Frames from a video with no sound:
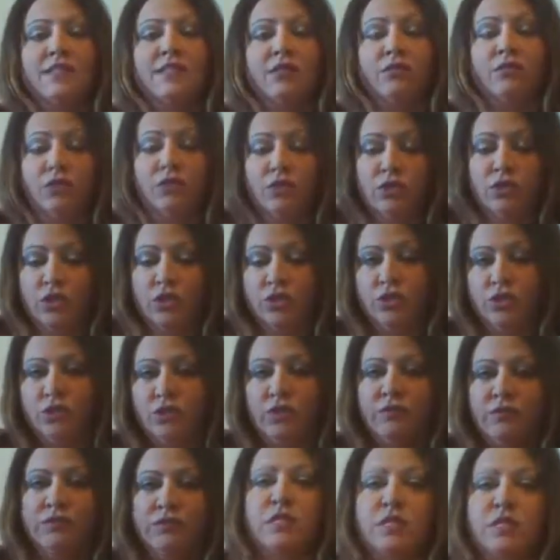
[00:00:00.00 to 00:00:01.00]
if you
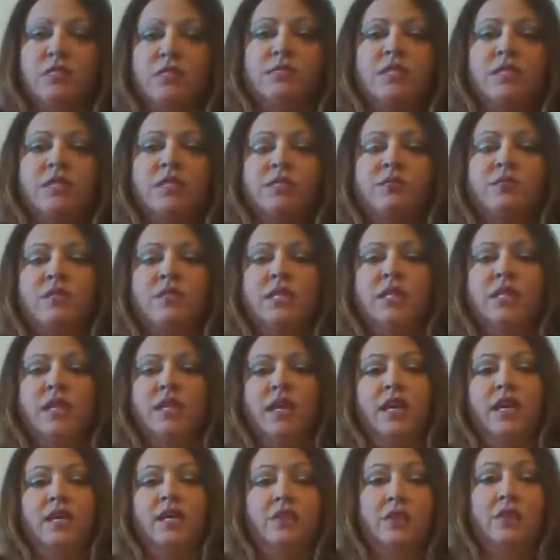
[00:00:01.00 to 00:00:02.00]
just submit to me.
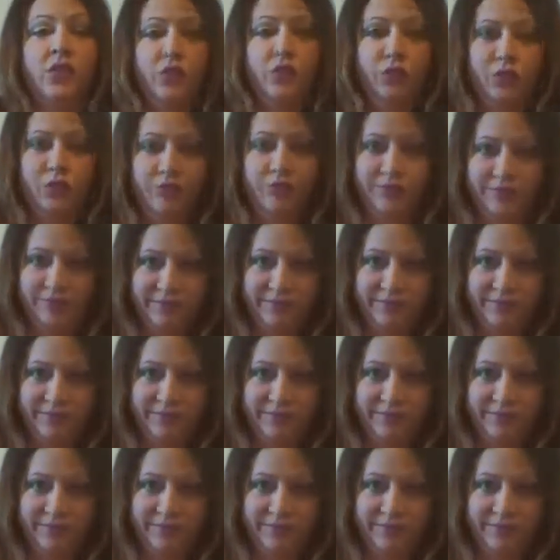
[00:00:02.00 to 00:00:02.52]
No.